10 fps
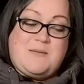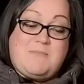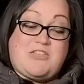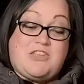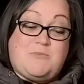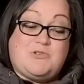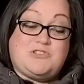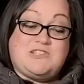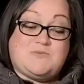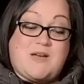Matthew
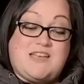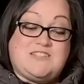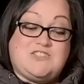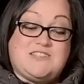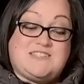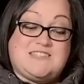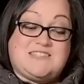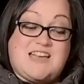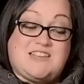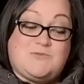pushed his way to Jesus'
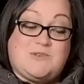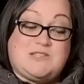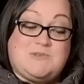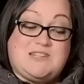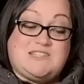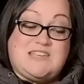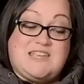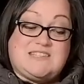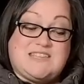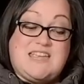side and whispered into
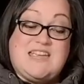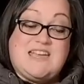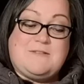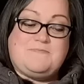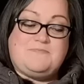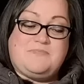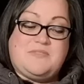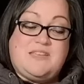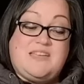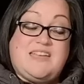his ear.
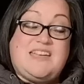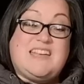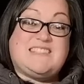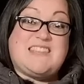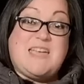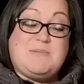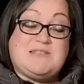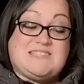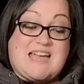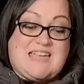His name
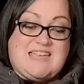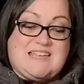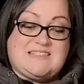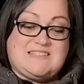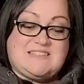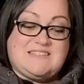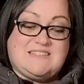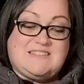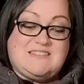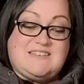is Zacchaeus.
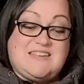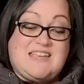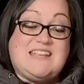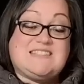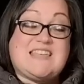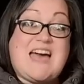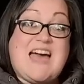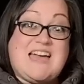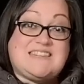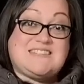He's the
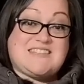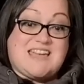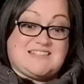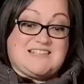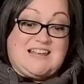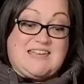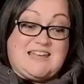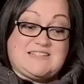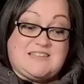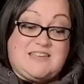head tax
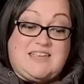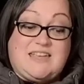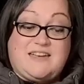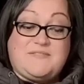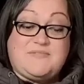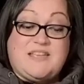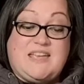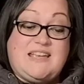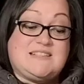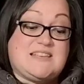collector here.
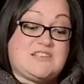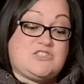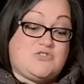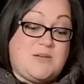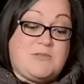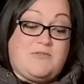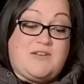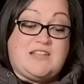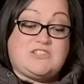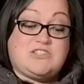He's extremely
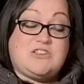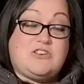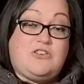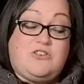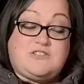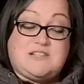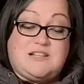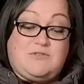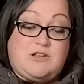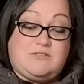rich,
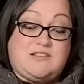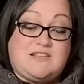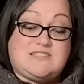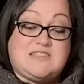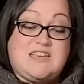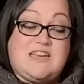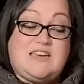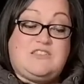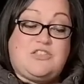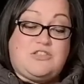utterly ruthless,
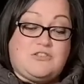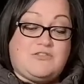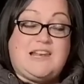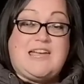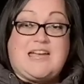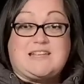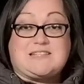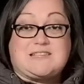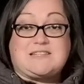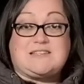and thoroughly
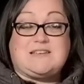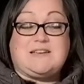hated.